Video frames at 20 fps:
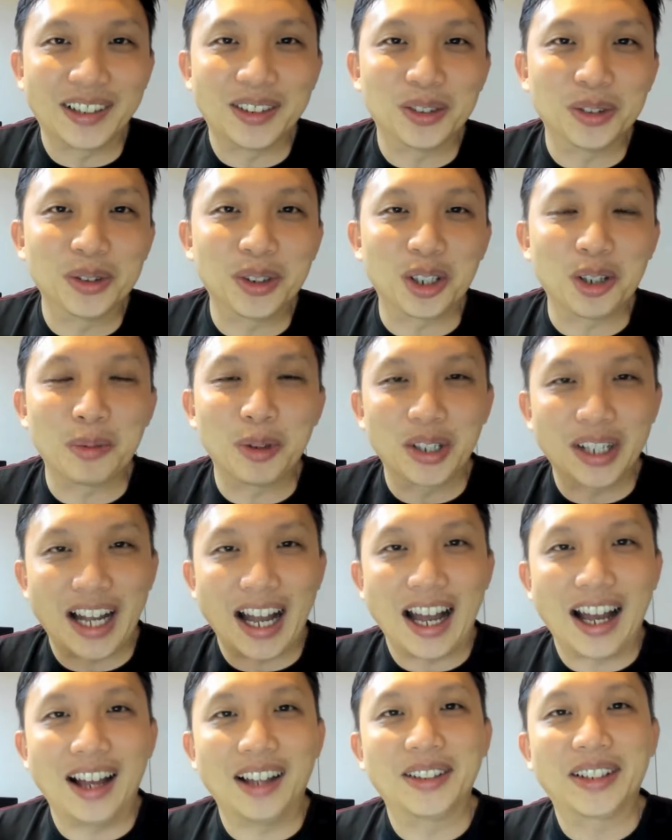Don't talk about
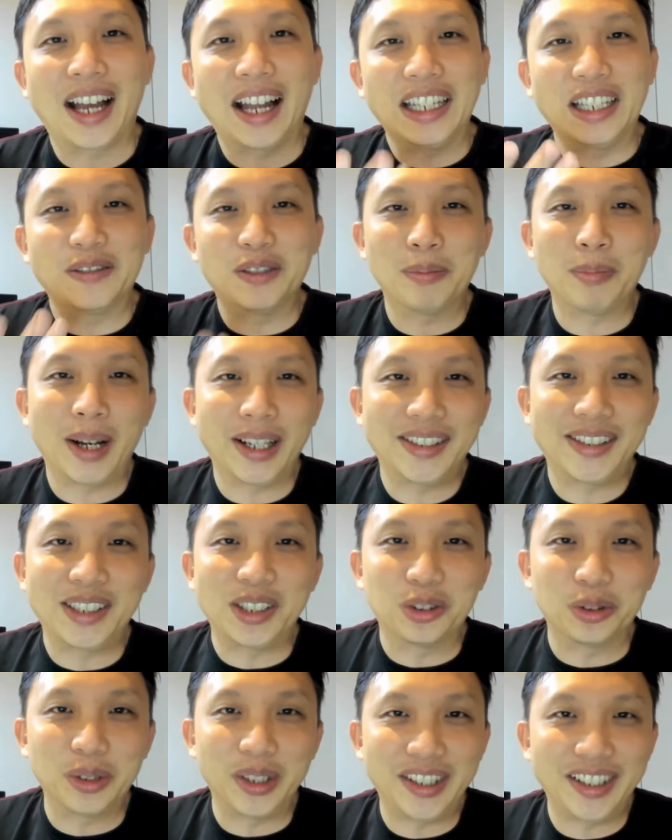car. Can't even buy
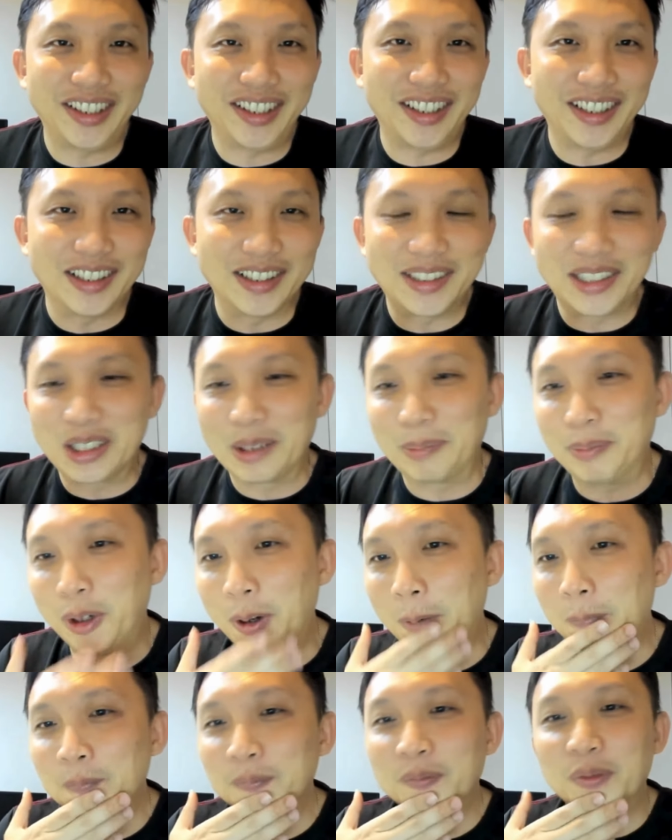COE in Singapore.